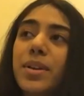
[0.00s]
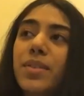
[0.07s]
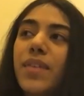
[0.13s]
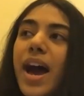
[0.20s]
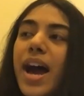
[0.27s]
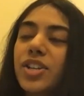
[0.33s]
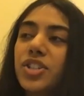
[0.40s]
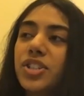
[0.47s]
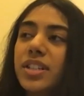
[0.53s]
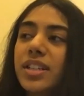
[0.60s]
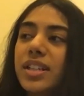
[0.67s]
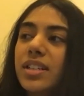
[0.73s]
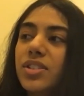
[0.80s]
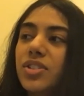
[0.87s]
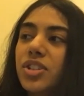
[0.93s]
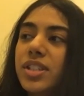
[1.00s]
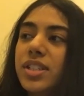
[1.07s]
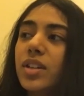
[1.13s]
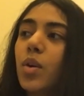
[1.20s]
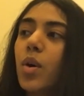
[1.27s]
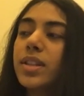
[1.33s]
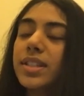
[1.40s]
fashion is just a
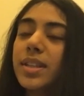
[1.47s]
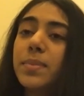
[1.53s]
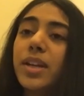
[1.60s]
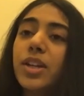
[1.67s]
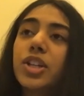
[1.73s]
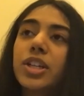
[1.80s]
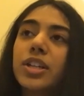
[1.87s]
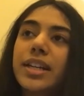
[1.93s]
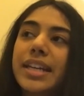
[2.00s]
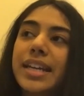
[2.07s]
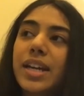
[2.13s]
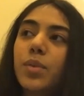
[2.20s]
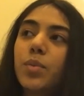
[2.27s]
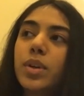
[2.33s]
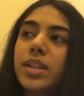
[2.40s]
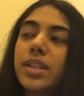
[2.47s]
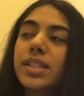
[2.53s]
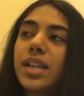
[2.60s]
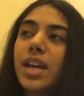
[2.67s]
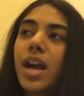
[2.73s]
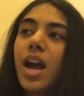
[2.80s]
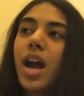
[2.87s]
concept that really was,
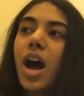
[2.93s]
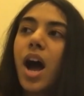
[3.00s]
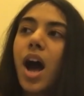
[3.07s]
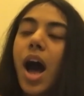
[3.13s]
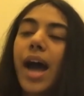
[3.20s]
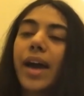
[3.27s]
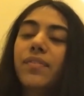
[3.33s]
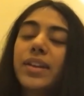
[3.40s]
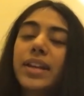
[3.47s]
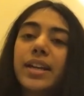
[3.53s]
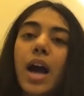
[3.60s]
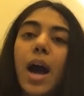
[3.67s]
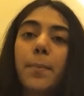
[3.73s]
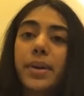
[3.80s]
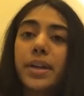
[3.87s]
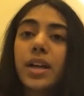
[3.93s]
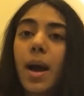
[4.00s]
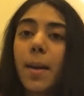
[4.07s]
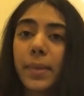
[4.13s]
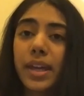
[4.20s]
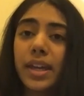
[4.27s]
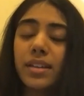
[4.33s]
I feel like up and
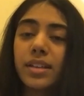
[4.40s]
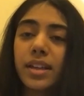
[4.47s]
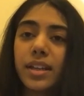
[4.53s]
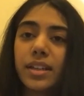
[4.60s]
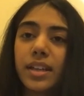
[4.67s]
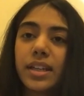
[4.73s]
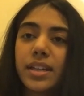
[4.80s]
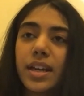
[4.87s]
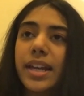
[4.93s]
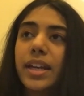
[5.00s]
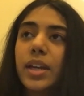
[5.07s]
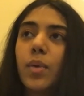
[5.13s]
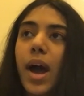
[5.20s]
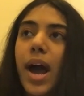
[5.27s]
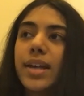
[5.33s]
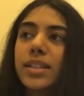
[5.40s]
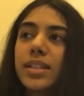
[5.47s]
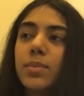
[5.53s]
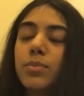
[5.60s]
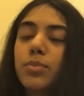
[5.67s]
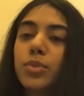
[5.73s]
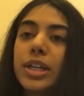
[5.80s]
coming in India. Like it
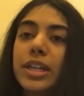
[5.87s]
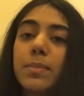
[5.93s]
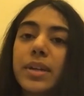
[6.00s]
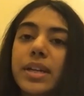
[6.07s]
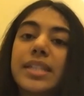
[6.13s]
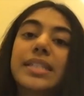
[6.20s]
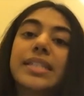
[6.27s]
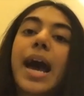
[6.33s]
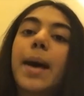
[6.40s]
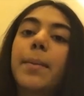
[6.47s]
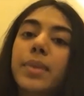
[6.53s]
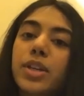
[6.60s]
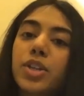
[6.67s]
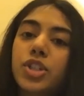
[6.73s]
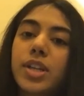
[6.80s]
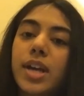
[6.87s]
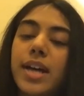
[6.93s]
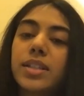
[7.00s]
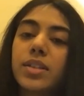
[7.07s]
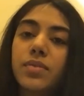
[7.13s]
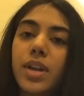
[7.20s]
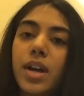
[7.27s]
hasn't really been established
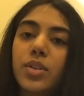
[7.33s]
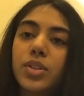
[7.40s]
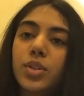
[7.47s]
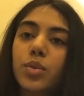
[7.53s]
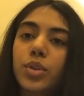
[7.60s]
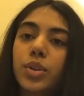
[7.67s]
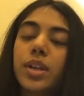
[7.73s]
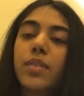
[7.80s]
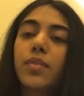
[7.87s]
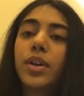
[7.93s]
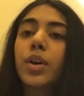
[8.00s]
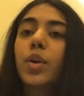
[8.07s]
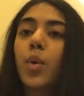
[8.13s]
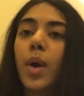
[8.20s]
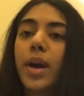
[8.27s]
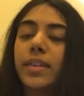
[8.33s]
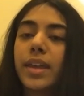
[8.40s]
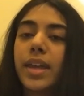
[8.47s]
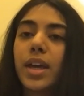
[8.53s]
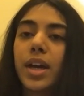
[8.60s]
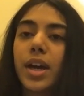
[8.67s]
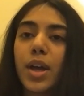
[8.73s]
as of now. So to give it a go, I
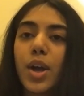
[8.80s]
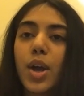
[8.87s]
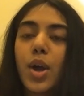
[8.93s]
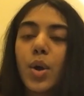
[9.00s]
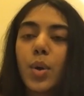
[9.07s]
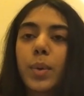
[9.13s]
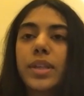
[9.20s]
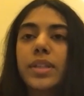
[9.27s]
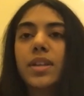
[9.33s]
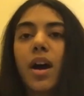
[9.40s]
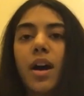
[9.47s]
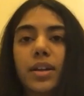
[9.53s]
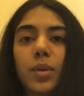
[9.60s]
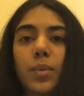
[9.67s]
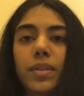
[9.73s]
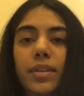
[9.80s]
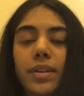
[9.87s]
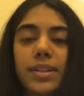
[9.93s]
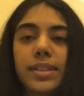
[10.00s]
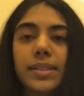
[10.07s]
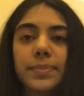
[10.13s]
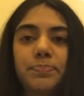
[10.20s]
think we started with
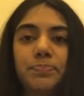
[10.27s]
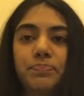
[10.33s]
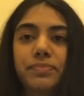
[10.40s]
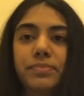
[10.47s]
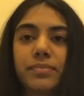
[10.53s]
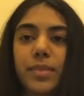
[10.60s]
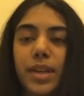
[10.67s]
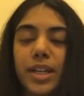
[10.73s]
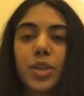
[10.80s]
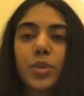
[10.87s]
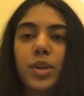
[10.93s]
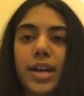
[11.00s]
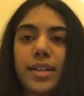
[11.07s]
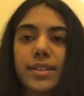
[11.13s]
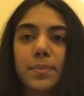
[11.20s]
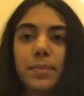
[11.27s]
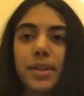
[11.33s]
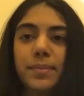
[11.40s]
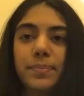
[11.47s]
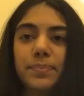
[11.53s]
this. Like you want to add something?